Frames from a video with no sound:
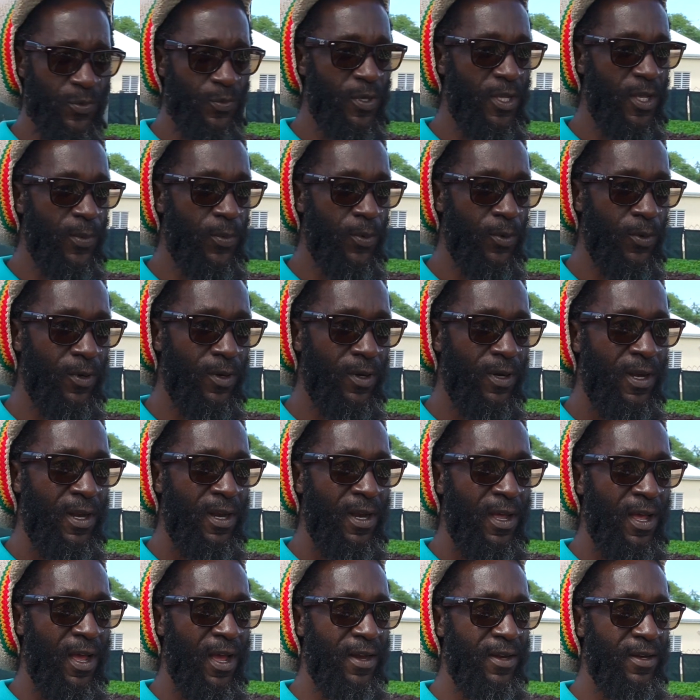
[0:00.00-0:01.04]
people
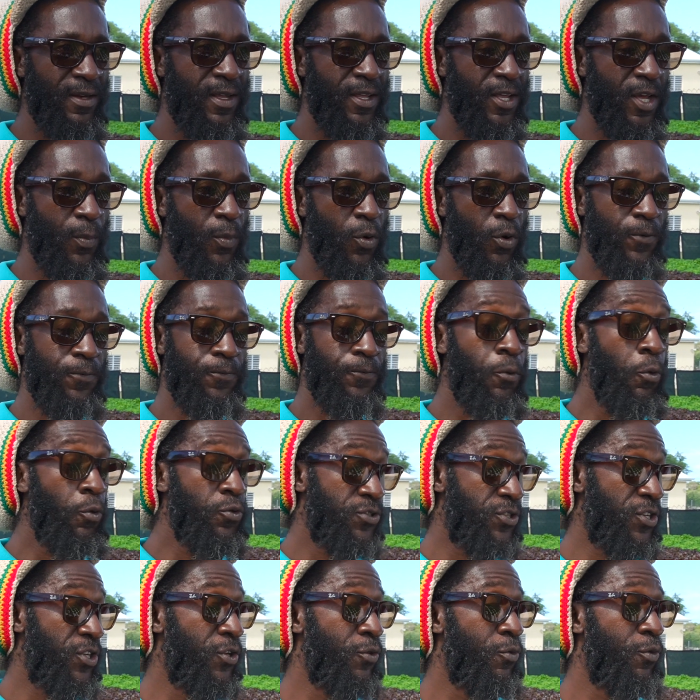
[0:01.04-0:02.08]
and care about food
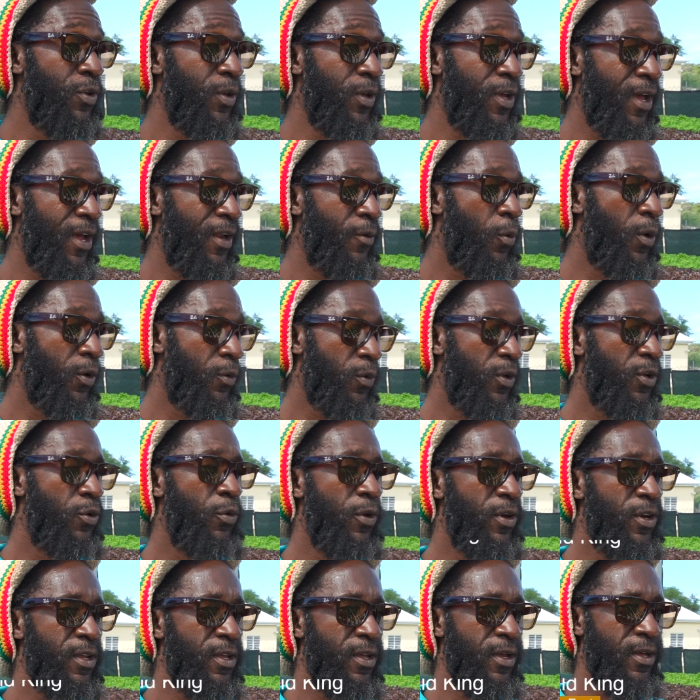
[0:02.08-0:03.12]
security. What we're
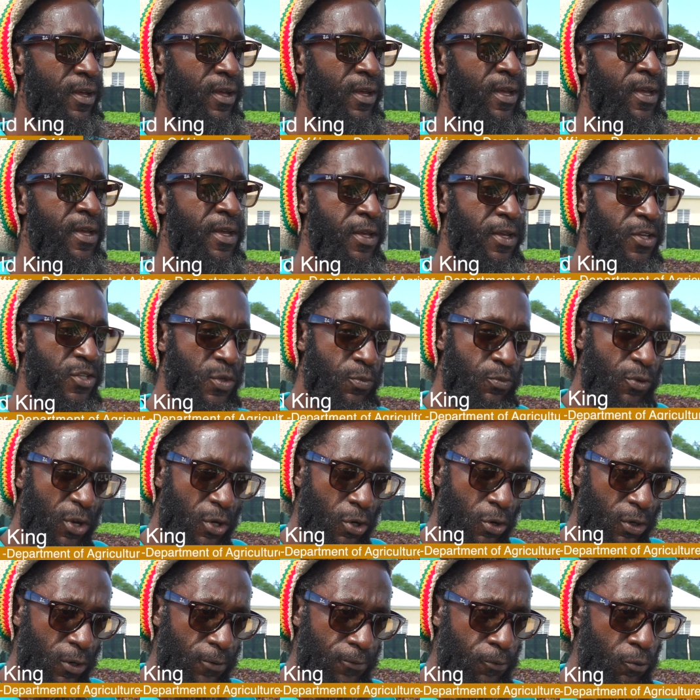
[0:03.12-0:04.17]
doing here is to bring
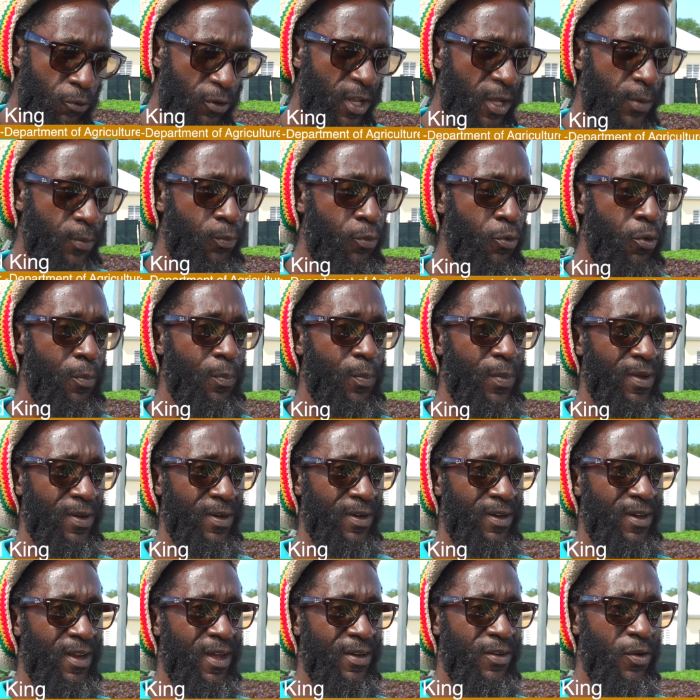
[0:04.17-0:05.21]
down the food import
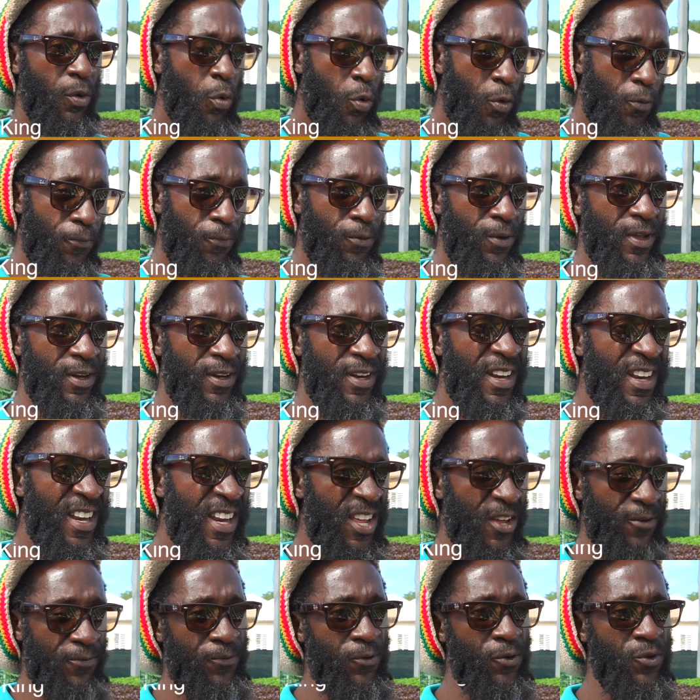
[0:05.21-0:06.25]
bill, and hopefully in the
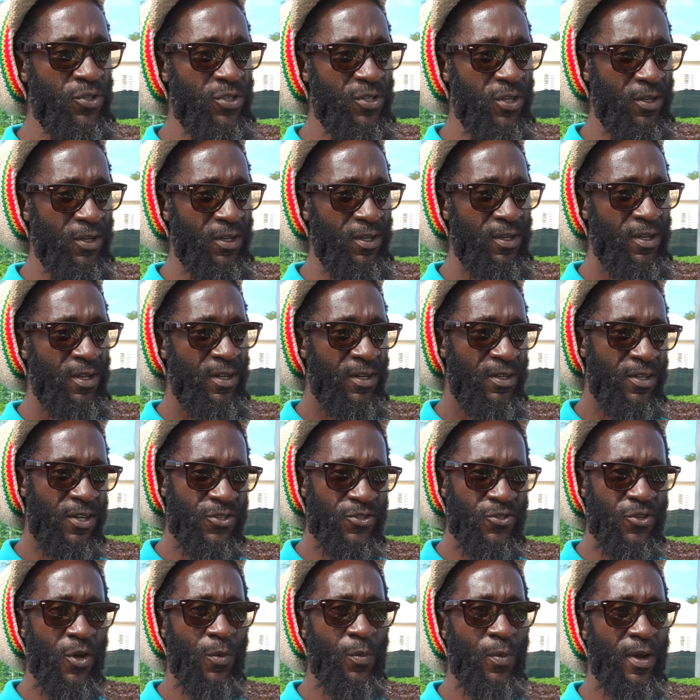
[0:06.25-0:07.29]
near future, this
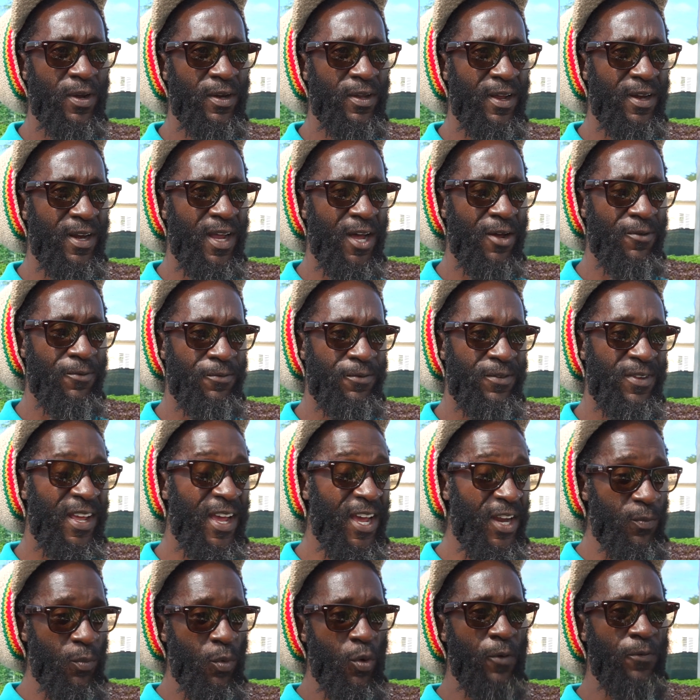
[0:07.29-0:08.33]
young man can have
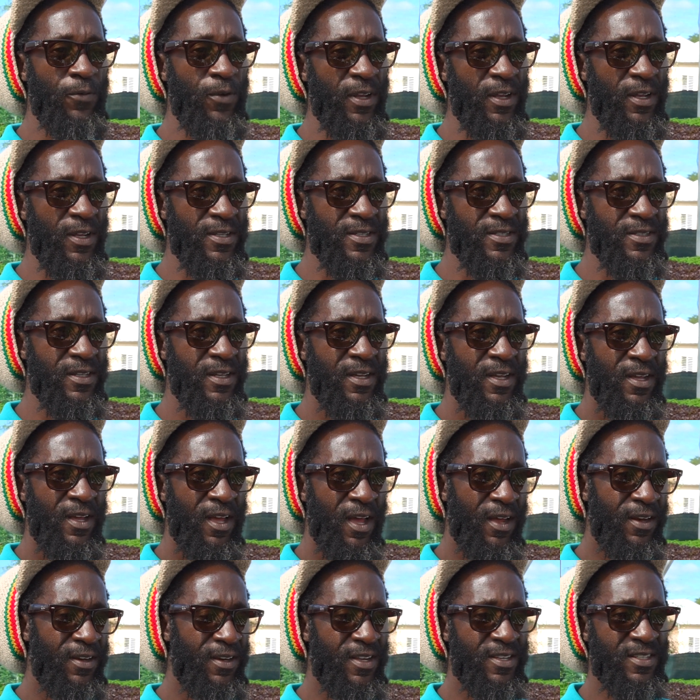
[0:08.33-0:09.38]
10 more of these,
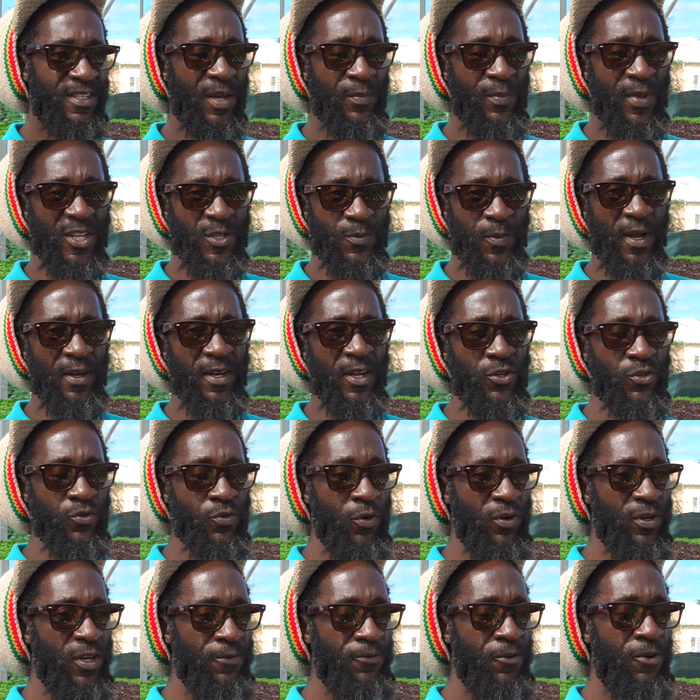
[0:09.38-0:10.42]
and these can be expanded
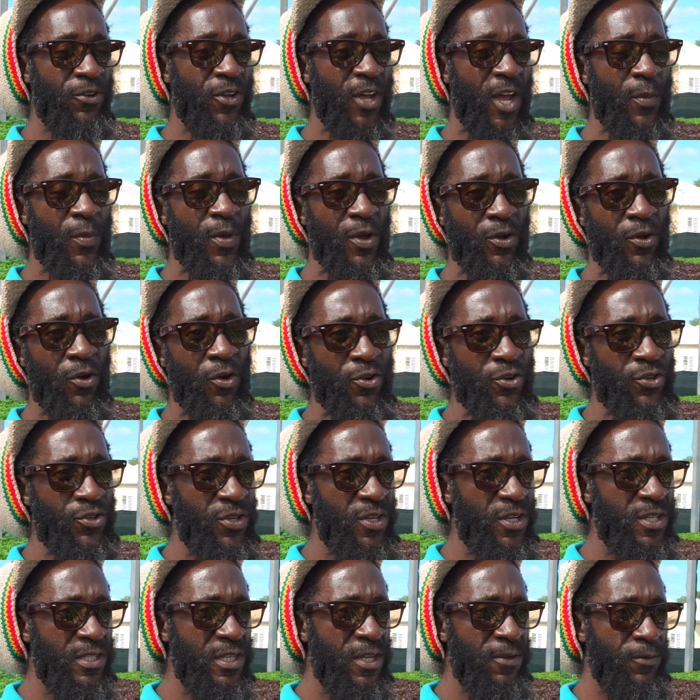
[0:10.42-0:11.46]
throughout different Caribbean
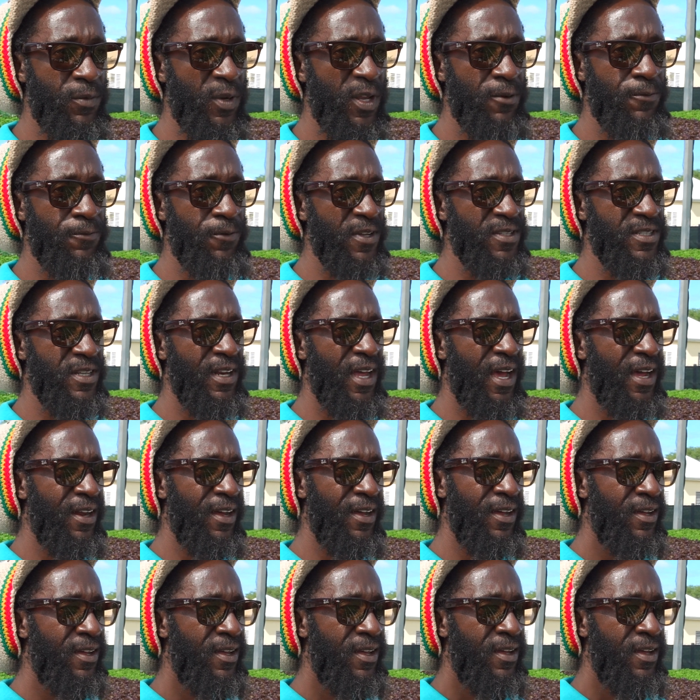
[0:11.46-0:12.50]
countries, even invest in
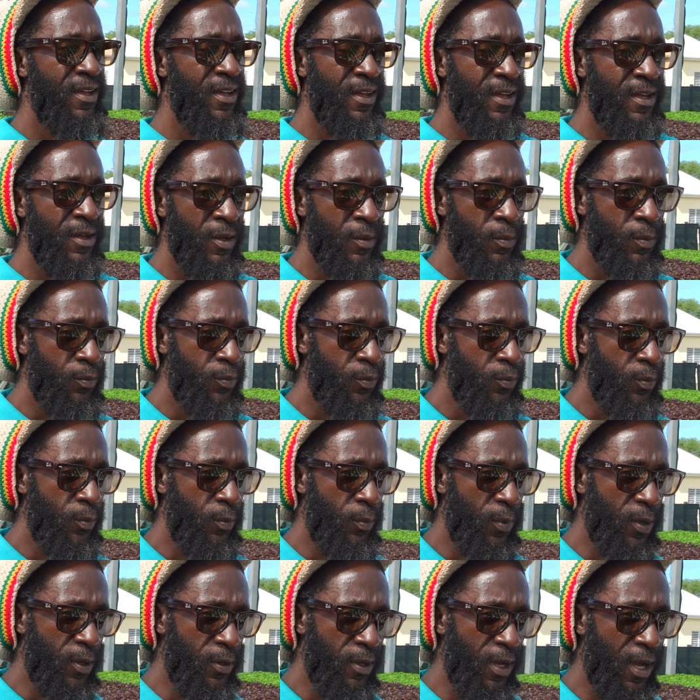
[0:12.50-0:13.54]
other
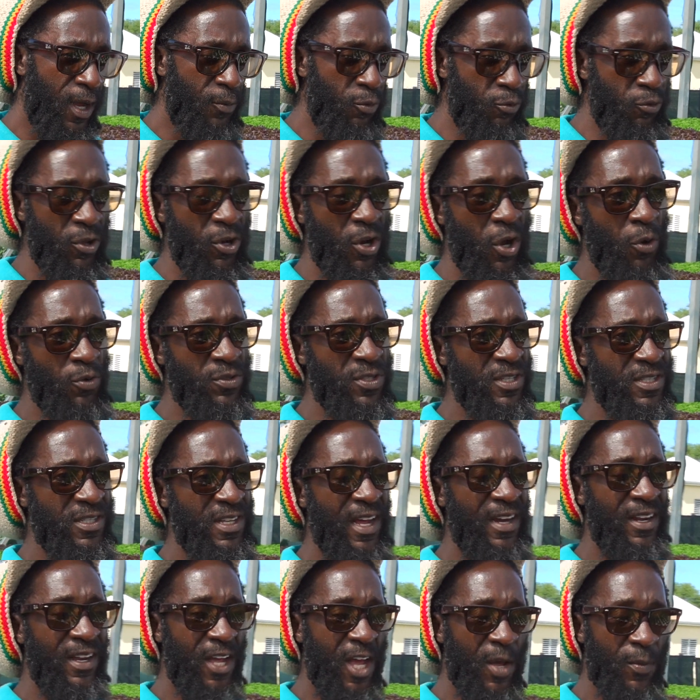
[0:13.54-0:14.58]
greenhouses in
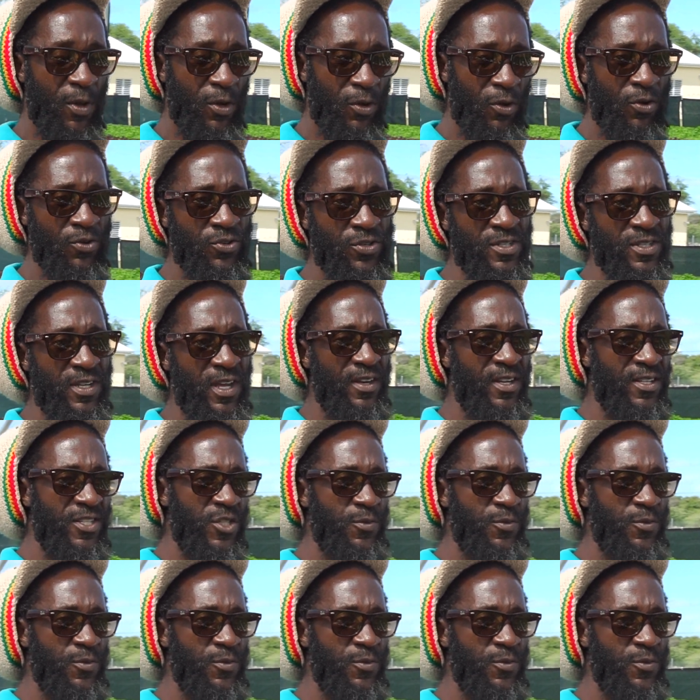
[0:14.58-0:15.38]
other Caribbean countries, because this is